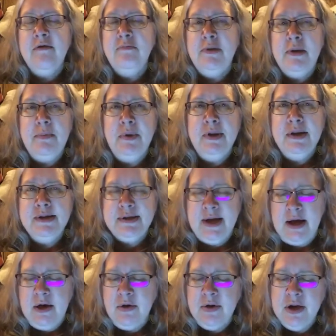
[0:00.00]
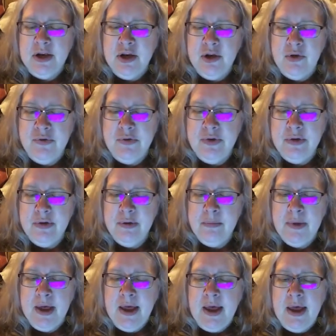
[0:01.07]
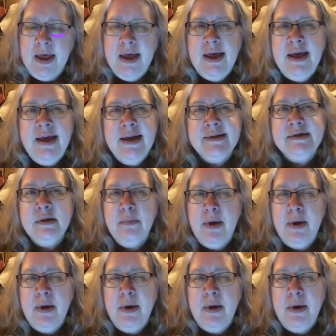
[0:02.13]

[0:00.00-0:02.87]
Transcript: he gets a bit um, suspicious.